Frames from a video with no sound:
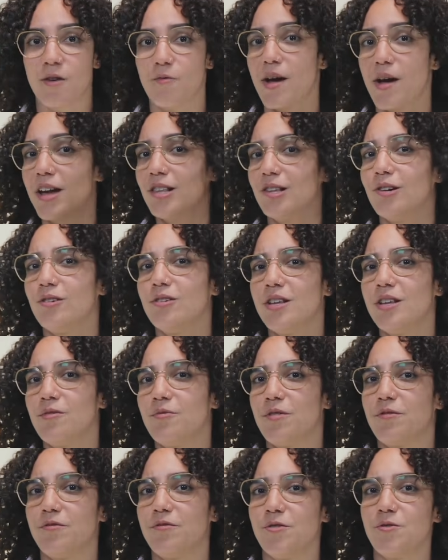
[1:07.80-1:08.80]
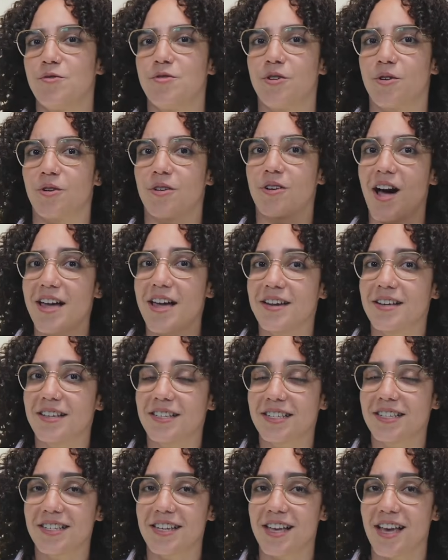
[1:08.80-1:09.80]
Regularly review your
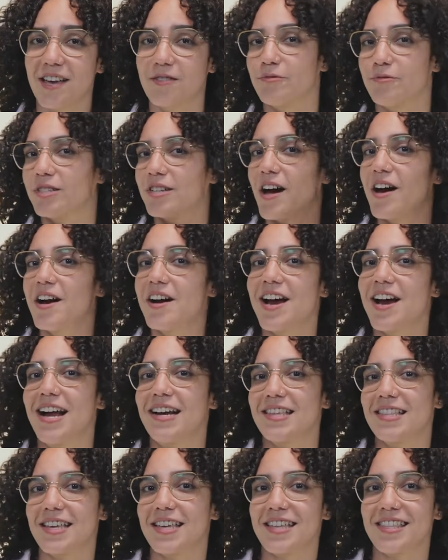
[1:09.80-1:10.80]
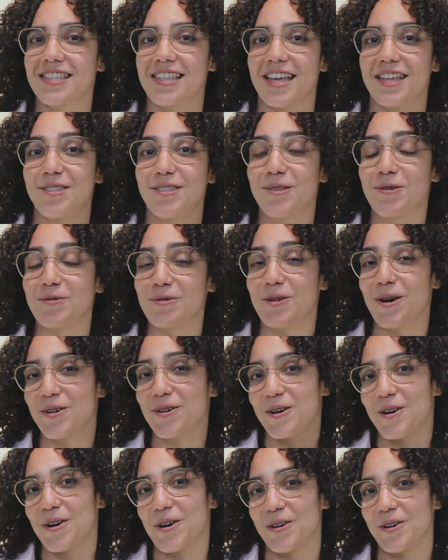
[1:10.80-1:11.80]
guidance and retire anything that no
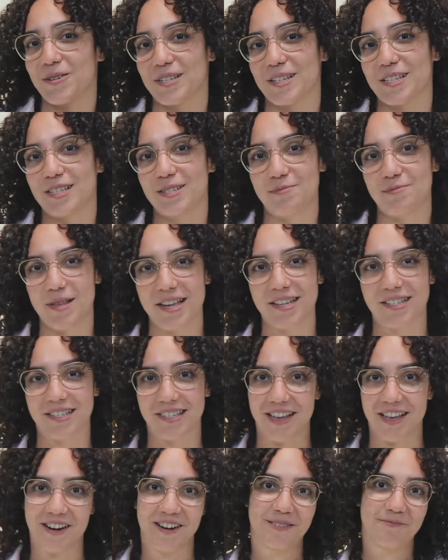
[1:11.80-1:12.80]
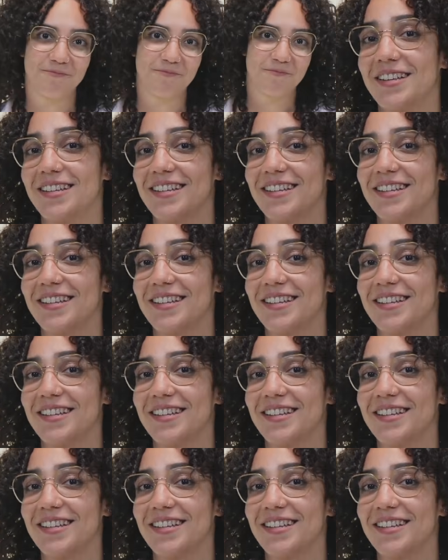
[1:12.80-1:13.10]
longer earns its place there.